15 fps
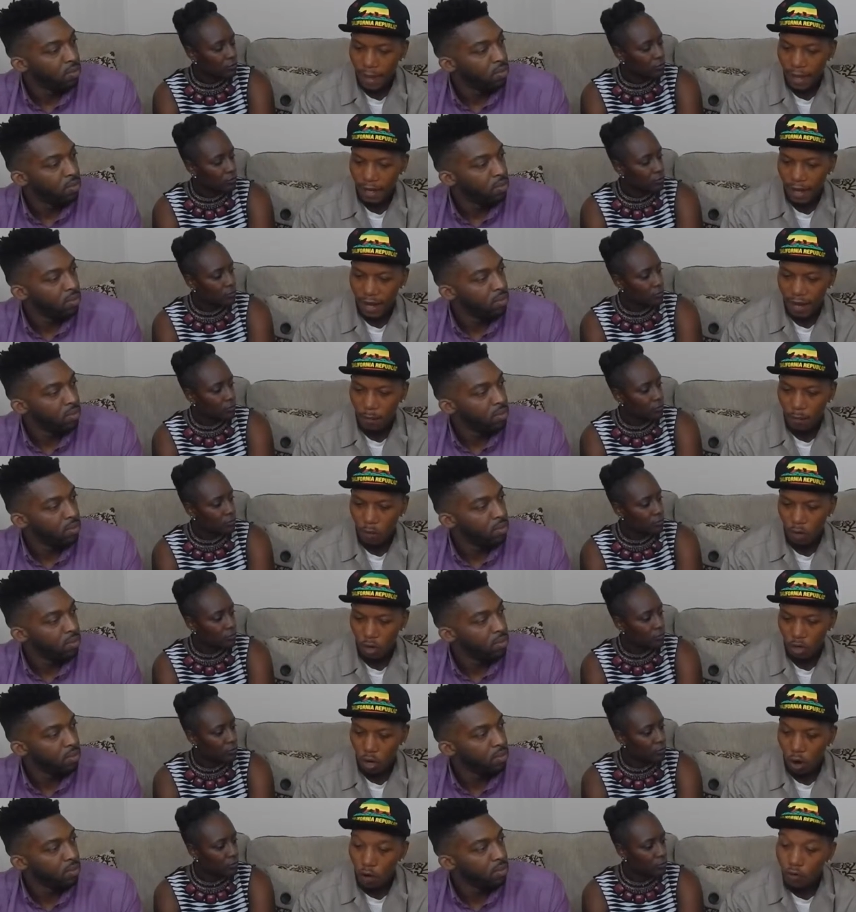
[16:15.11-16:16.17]
Speaker 1: and kind of more
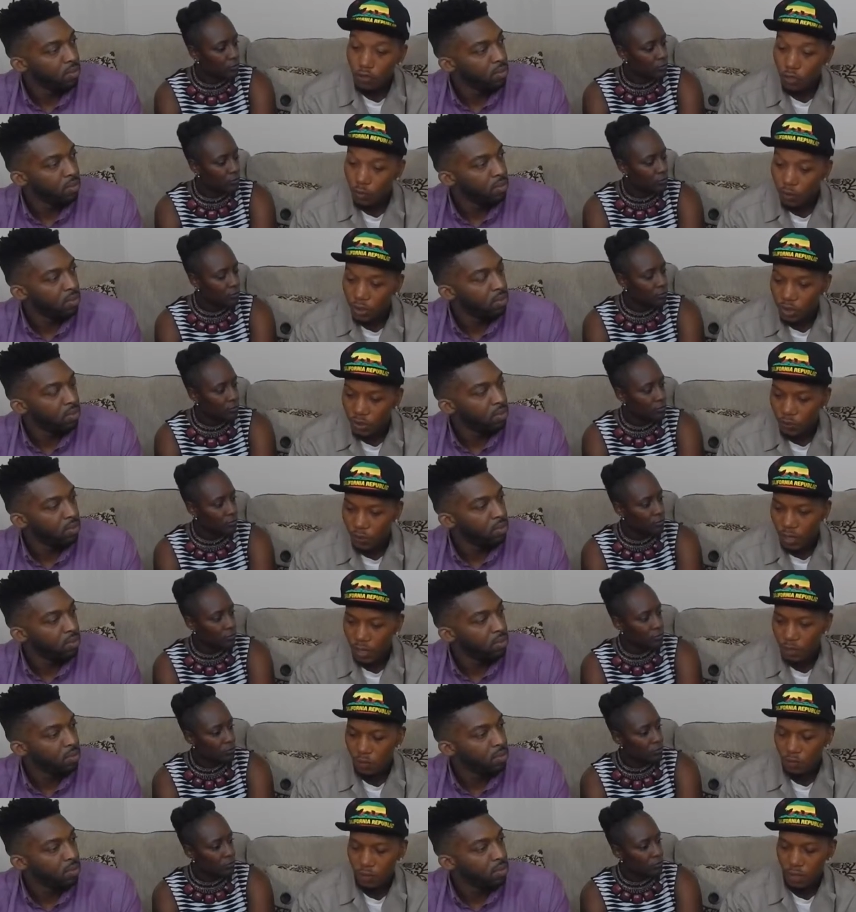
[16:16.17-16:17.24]
culture what you want,
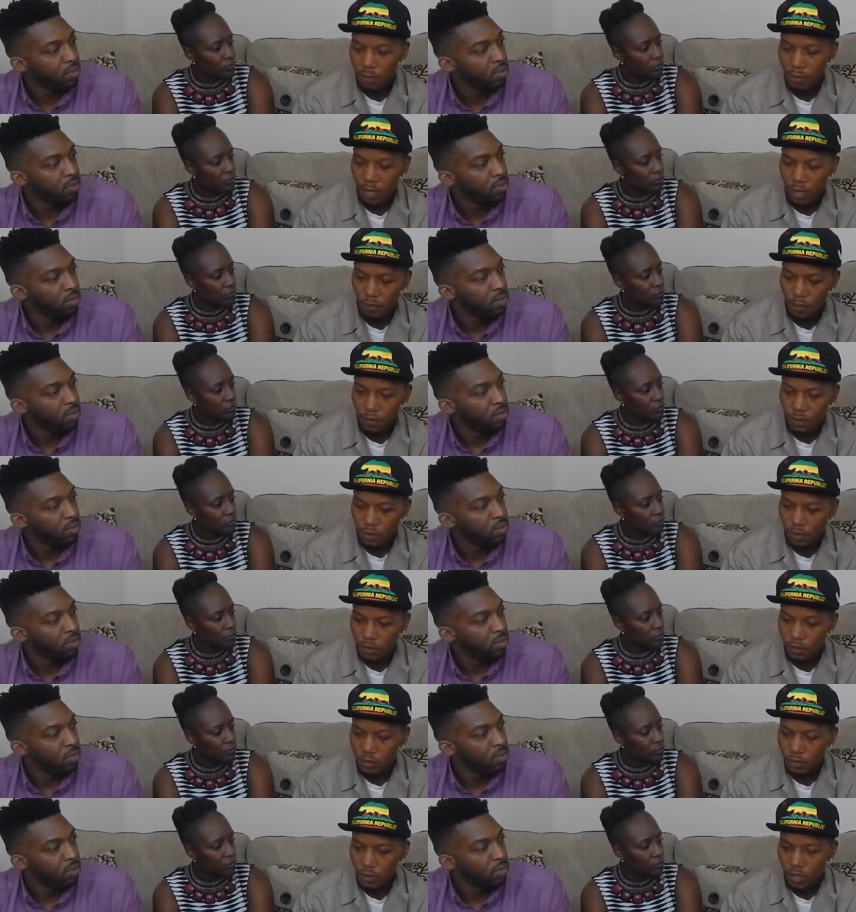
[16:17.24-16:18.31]
you'll get better
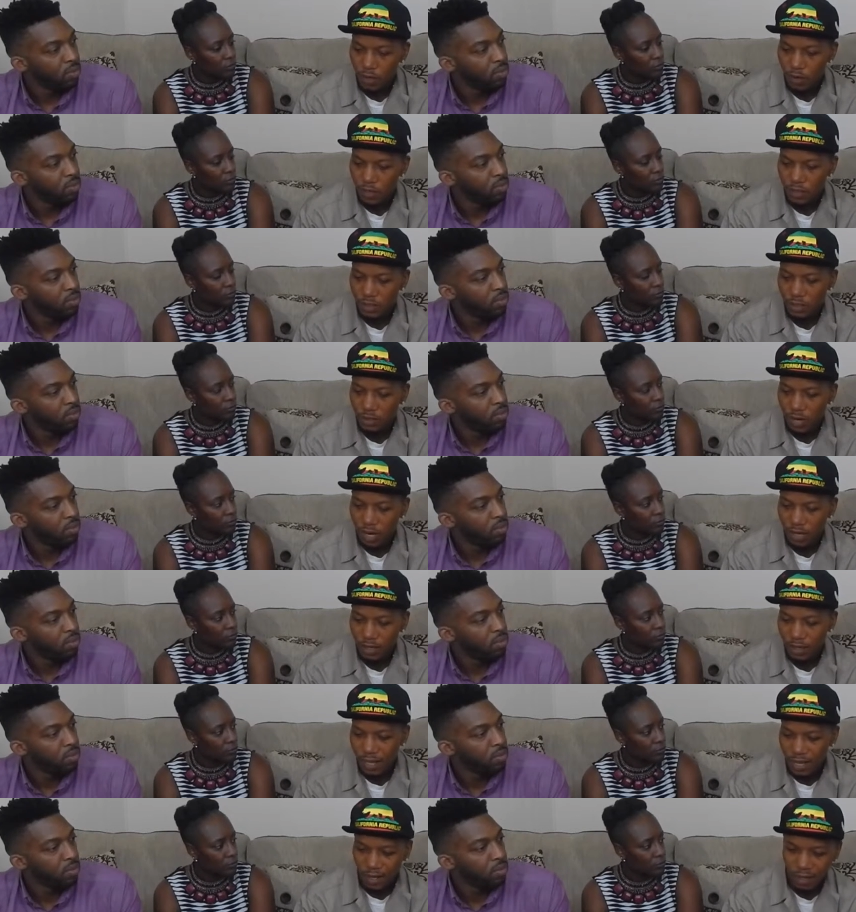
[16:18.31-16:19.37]
results. Whether it's trying
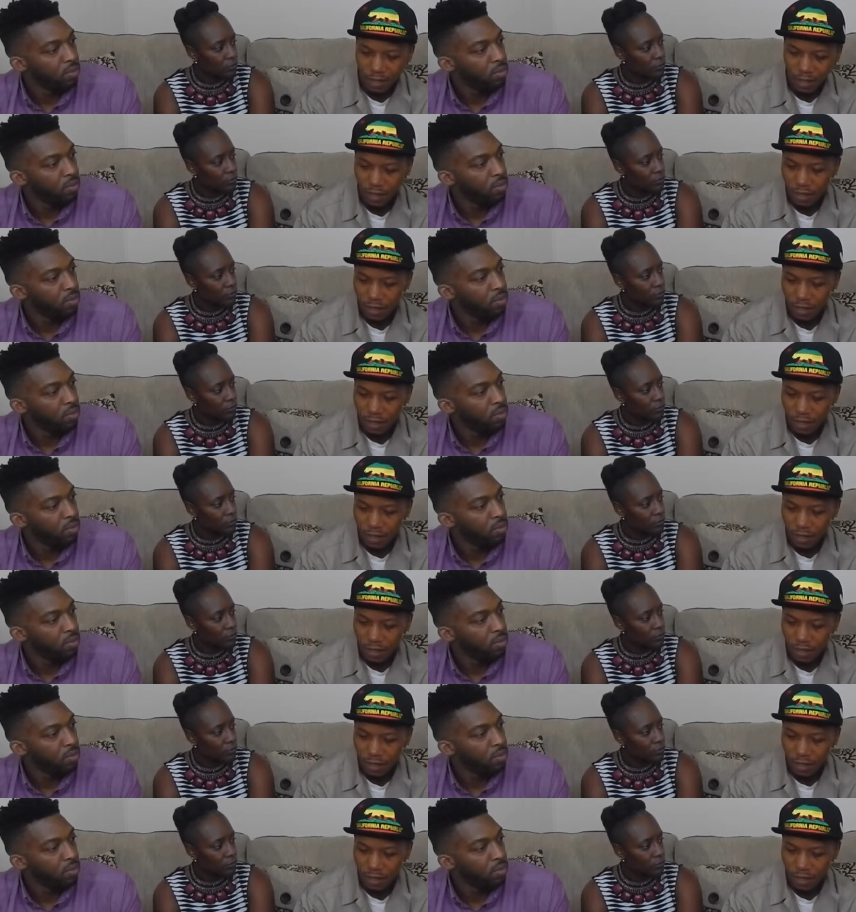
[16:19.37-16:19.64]
to like